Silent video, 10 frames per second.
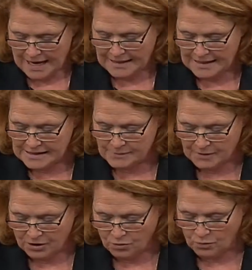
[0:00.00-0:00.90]
And his
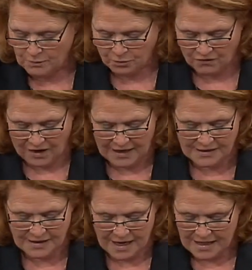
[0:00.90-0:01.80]
bill would
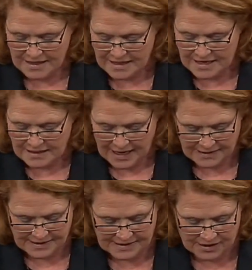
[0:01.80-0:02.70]
provide the
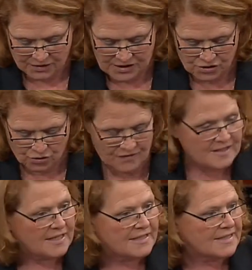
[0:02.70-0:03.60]
necessary
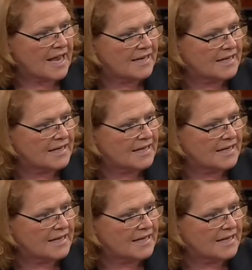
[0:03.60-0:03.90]
services and